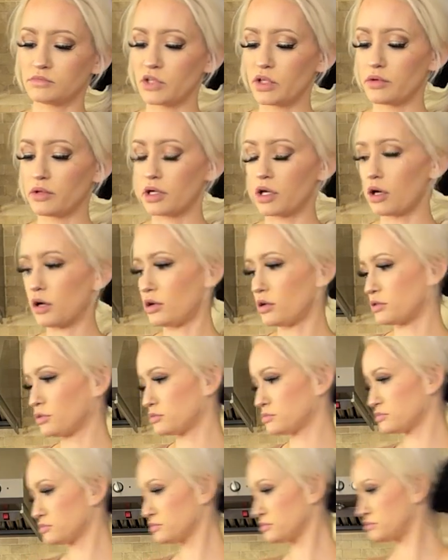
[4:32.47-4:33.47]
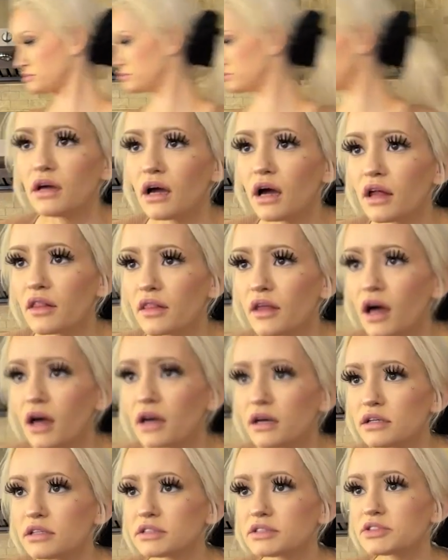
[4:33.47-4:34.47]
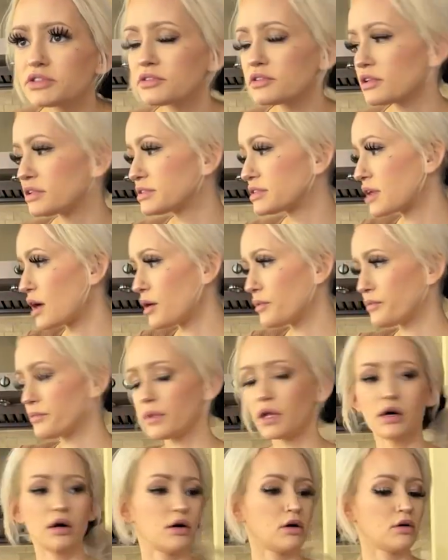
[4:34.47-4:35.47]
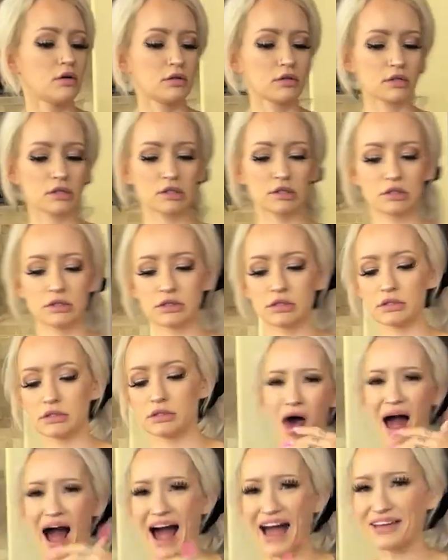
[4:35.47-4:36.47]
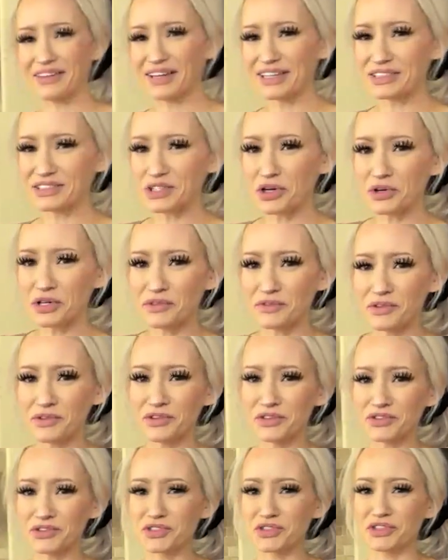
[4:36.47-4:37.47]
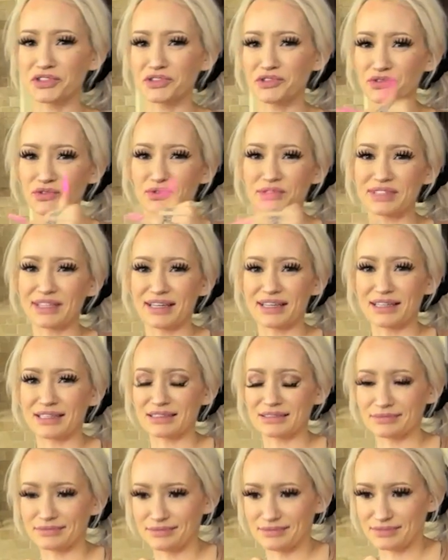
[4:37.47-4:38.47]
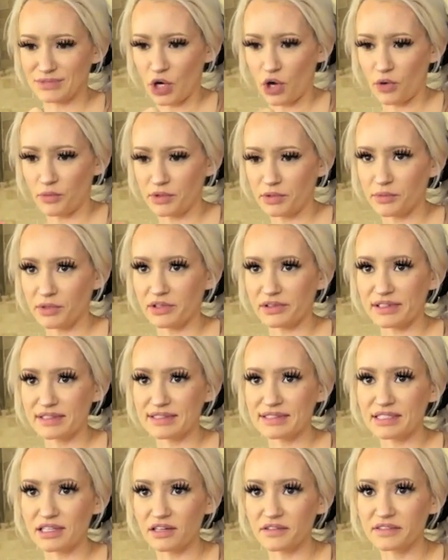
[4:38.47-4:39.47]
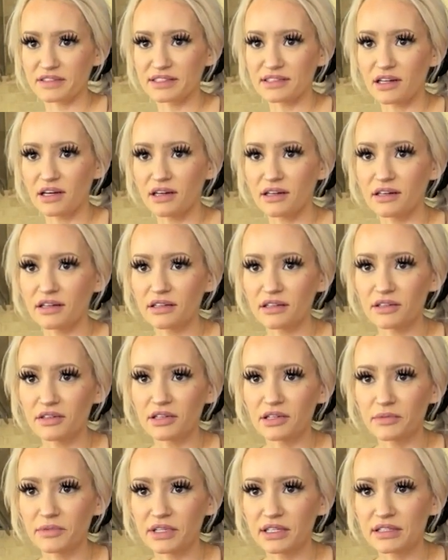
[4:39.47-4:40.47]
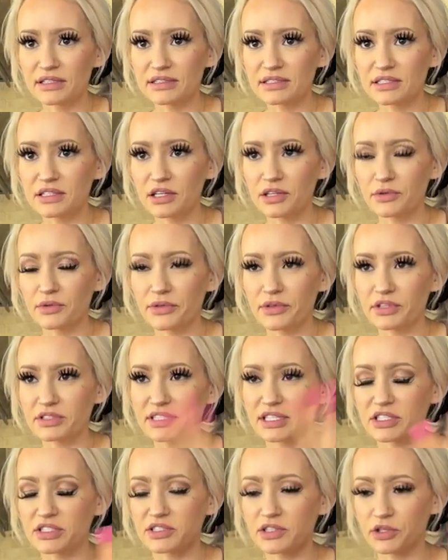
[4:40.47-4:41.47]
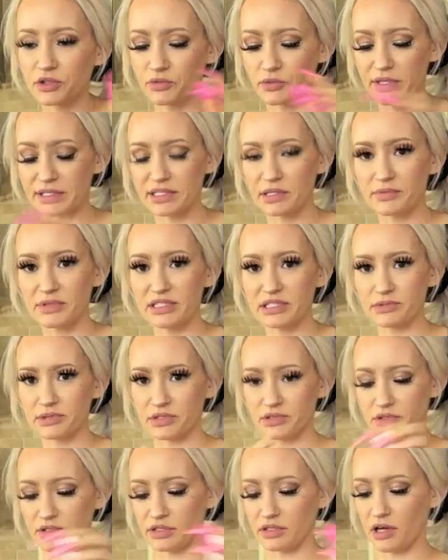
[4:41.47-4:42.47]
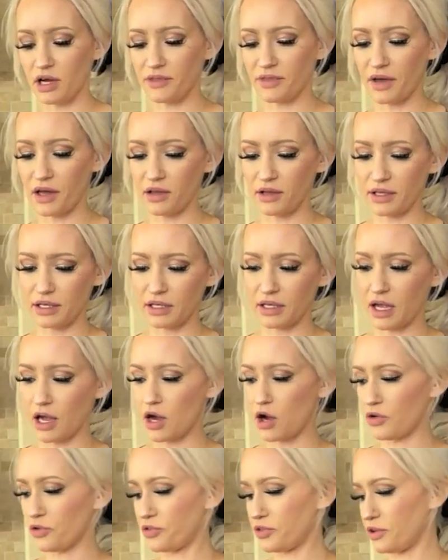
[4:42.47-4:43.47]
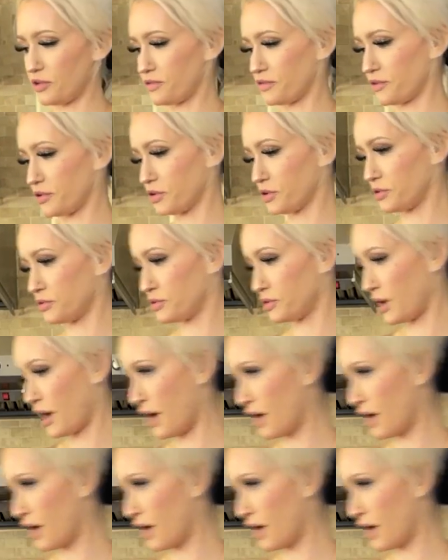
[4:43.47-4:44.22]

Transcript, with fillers: There we go. And then 2/3 cup milk. I like don't even usually use like almond milk and stuff. It's not, you know what I mean? It's good when there's like certain recipes, but it's really not that like healthy for you to